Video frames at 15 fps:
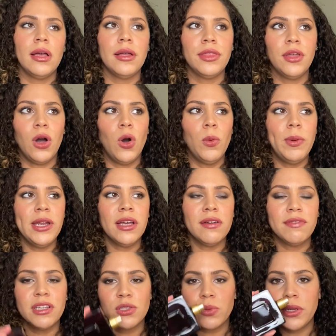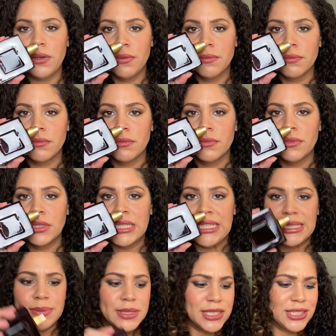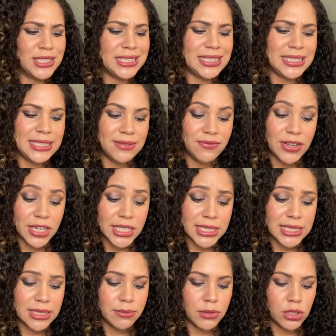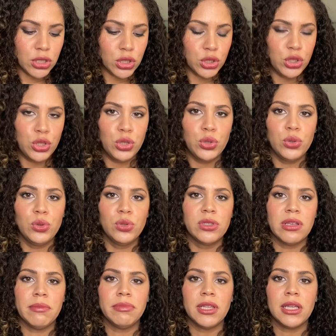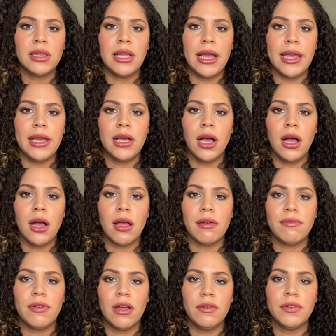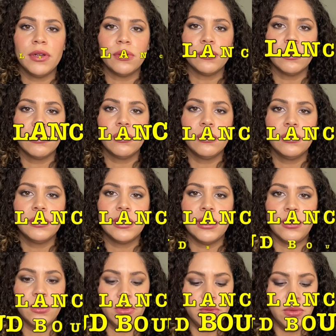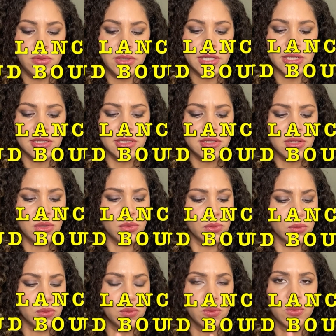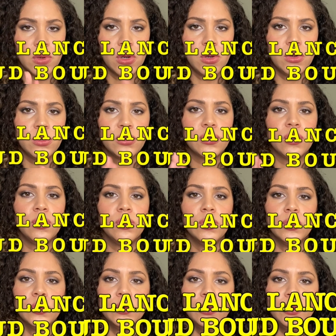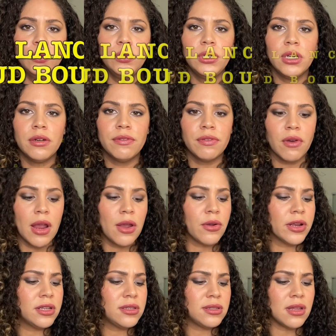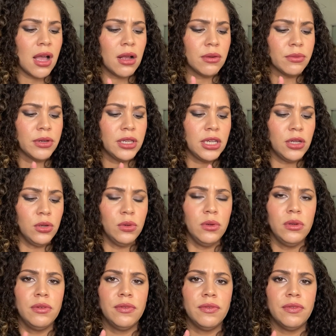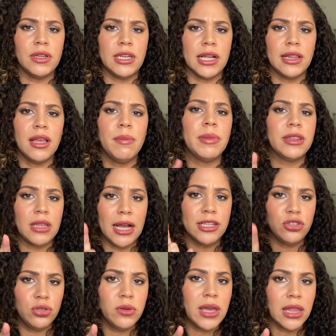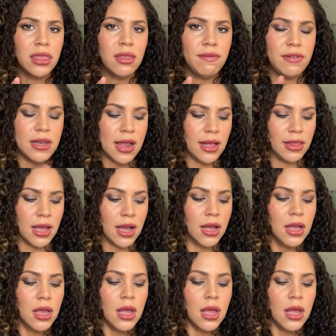the opening of this one smells very similar to something like Velvet Rose and Oud. It is a rose oud fragrance, not really oud vanilla, but I do get the vanilla.